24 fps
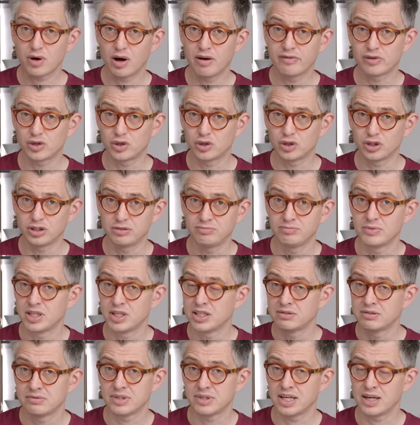overall,
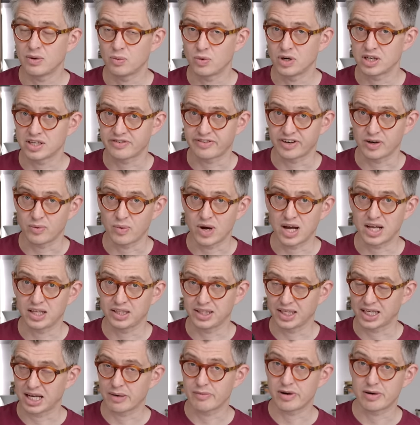it worked very well,
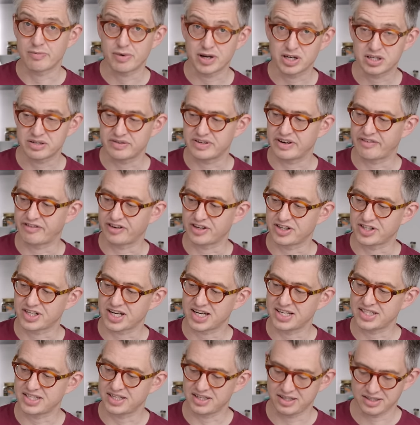they come in a bunch of different
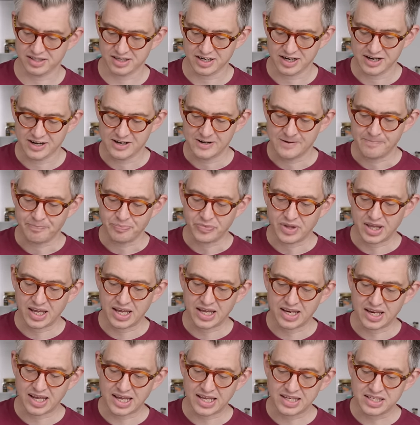sizes.
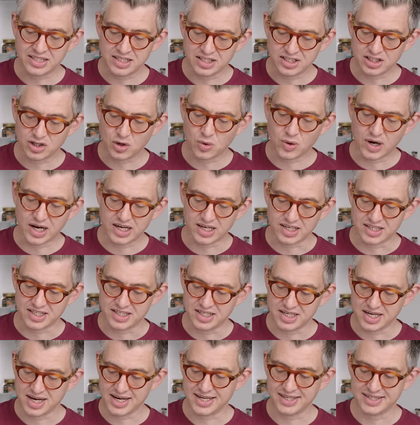It isn't quite as
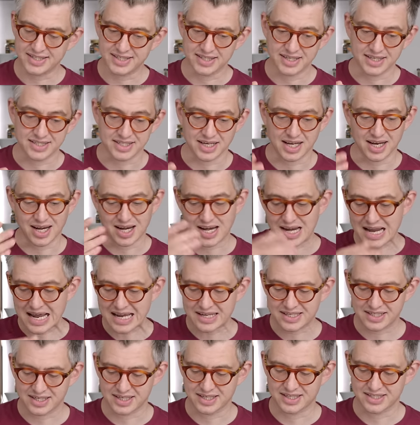nice as our
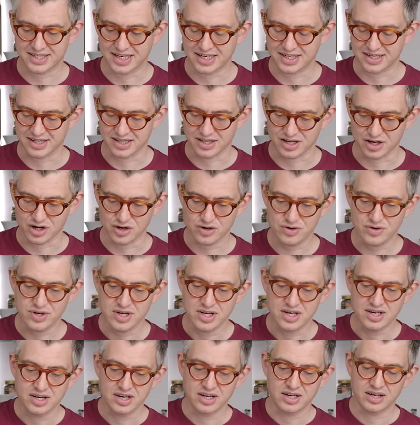last contender though,
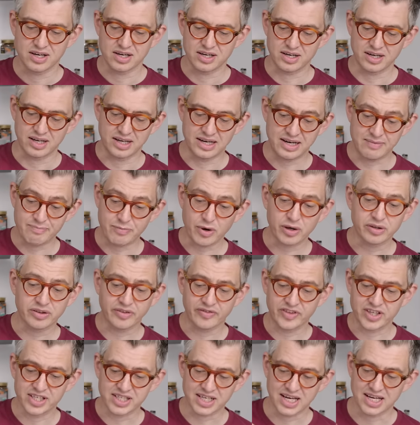and in both of
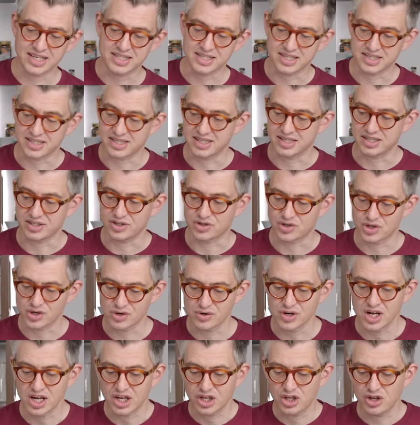these cases this is
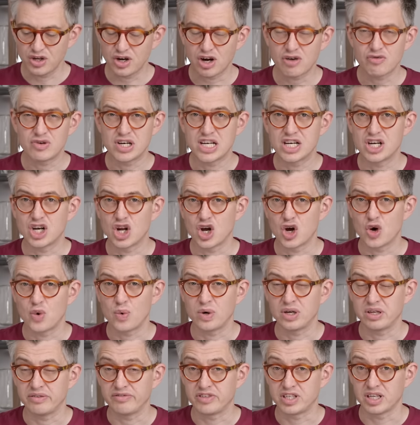true, you don't really know
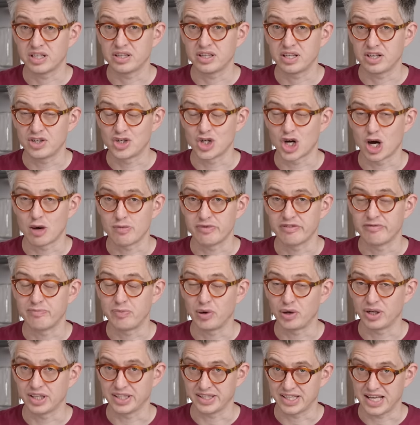when you've done the job of
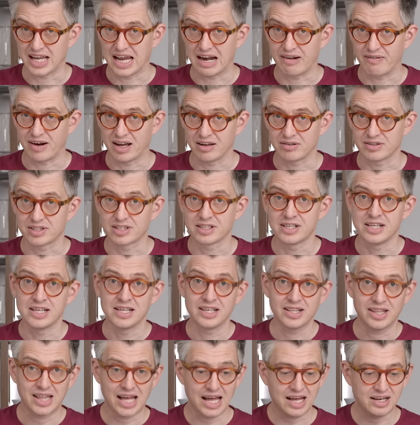pulling the air out.
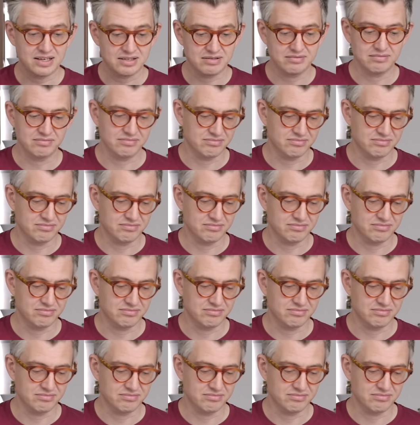That,